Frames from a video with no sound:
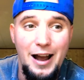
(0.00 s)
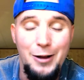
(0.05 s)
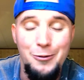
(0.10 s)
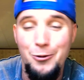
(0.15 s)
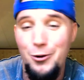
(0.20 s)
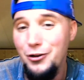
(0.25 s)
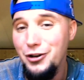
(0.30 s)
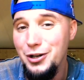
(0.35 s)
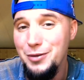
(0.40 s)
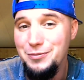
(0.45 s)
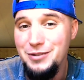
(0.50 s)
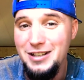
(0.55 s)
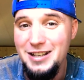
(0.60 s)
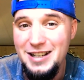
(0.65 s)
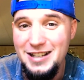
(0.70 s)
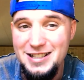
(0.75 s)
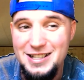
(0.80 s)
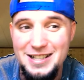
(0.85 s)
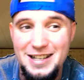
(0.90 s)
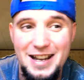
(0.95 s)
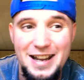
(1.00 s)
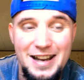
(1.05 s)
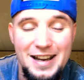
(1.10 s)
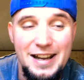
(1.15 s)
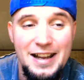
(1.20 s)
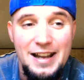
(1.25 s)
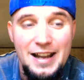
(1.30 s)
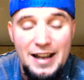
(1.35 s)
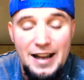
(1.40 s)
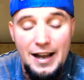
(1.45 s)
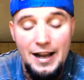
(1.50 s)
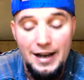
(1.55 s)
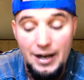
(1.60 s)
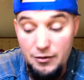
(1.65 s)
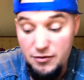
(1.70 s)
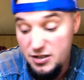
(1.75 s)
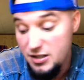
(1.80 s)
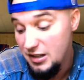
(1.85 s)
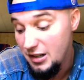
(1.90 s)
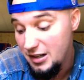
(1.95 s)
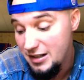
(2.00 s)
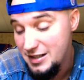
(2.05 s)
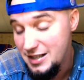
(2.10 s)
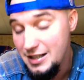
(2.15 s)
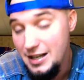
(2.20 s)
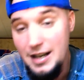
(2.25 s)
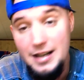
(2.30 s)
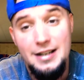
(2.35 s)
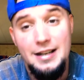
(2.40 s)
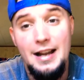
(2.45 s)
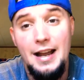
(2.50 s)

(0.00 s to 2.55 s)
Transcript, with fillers: I woke up the next day and I was nauseated.